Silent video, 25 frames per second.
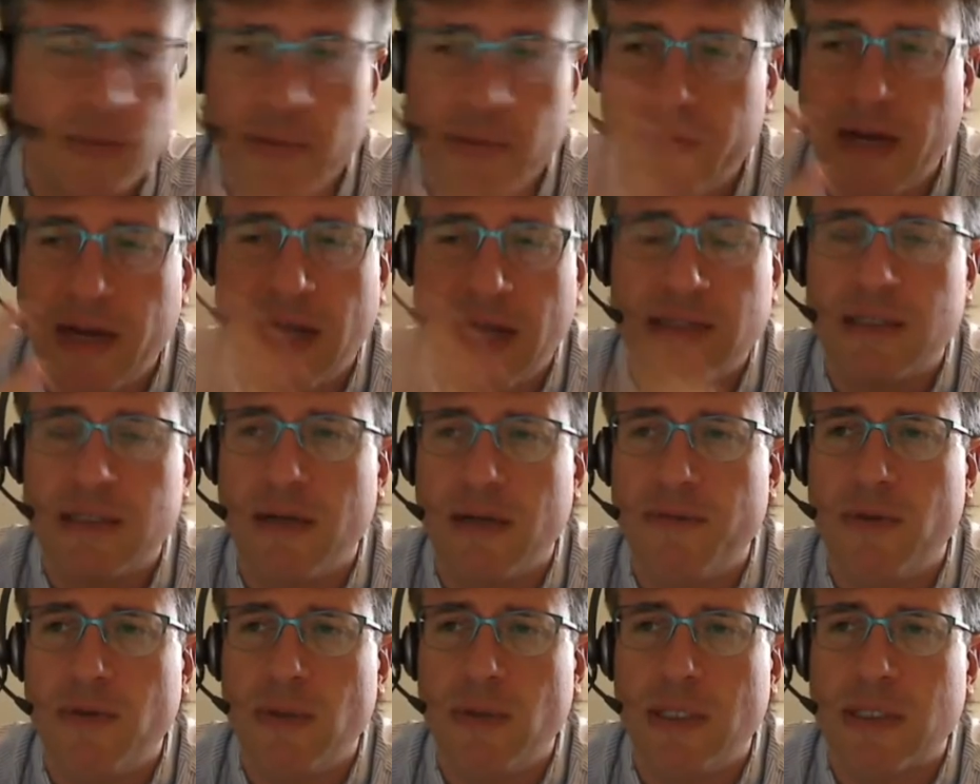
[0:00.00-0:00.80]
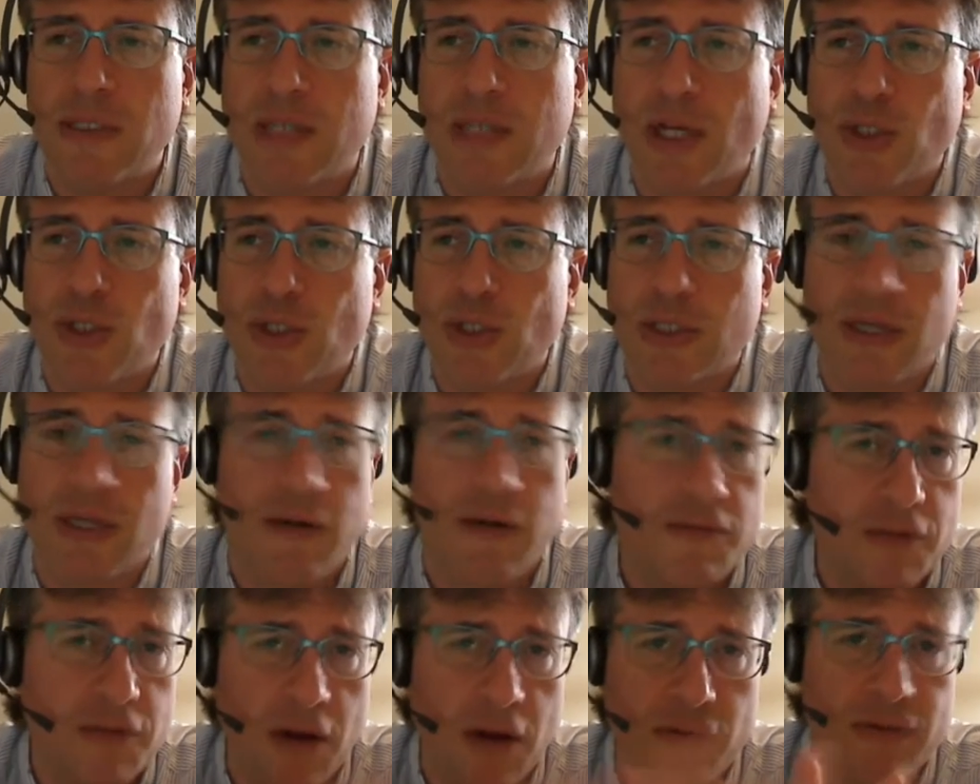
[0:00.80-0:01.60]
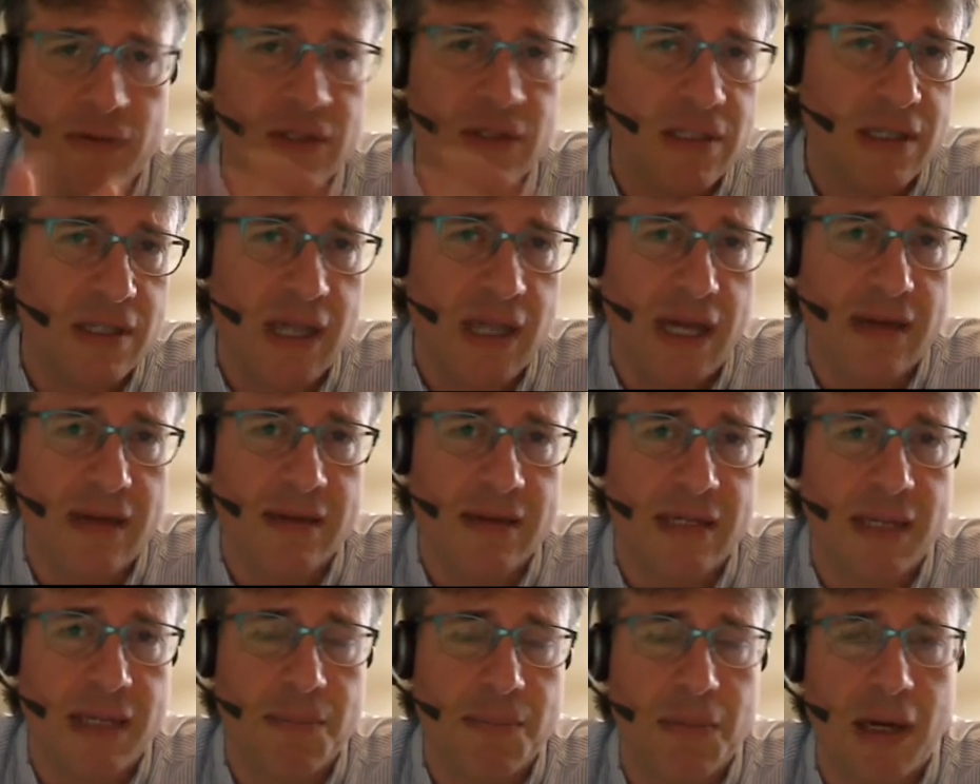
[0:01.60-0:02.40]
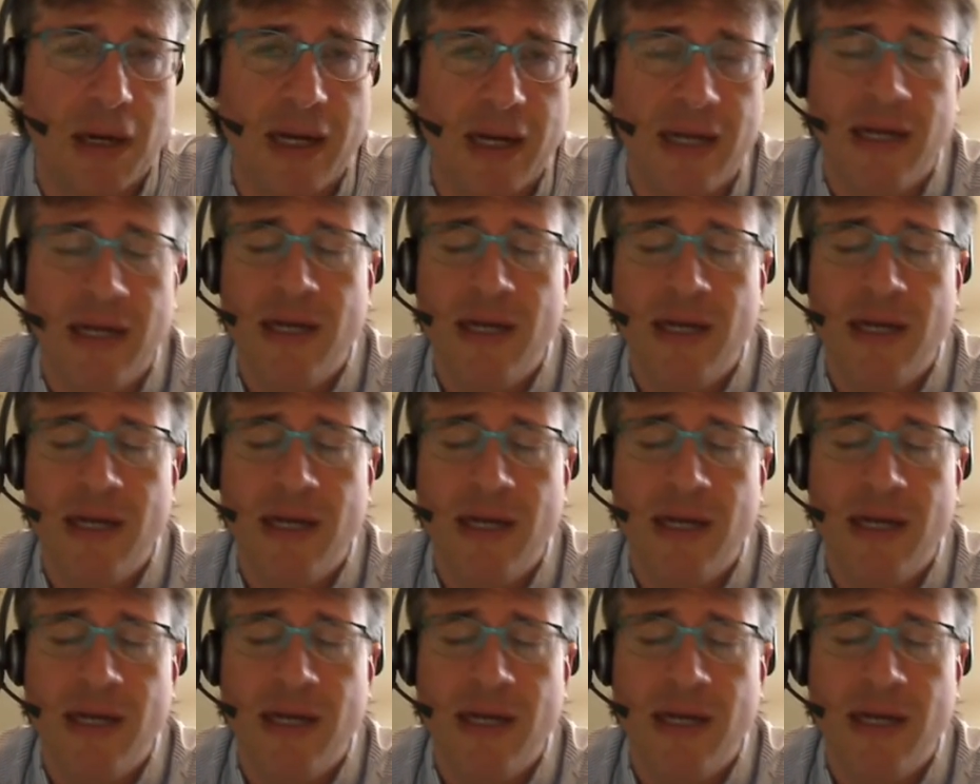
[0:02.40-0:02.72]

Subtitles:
We've had a few discussions. Obviously, I keep my